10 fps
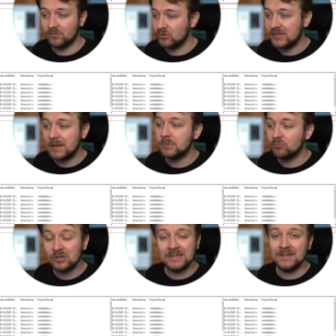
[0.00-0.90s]
and rename
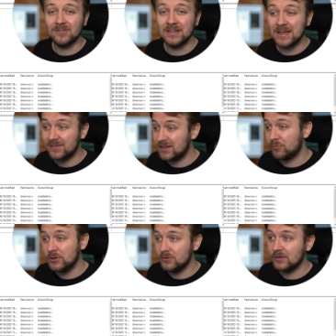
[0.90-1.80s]
them really easily as
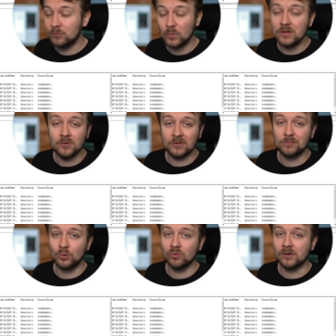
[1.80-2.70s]
if we're using Windows
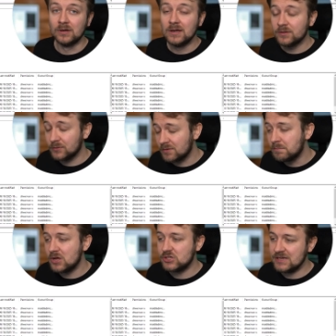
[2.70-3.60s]
Explorer. So it's a
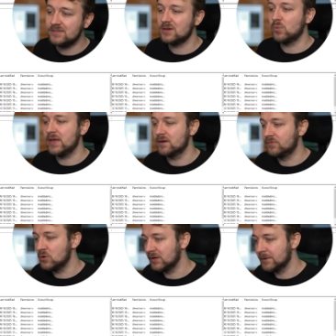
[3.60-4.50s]
much easier way
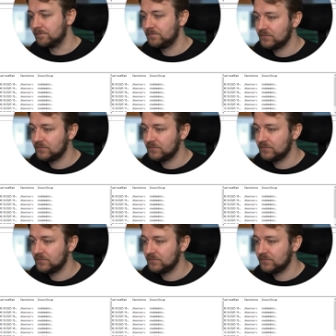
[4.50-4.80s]
of doing it.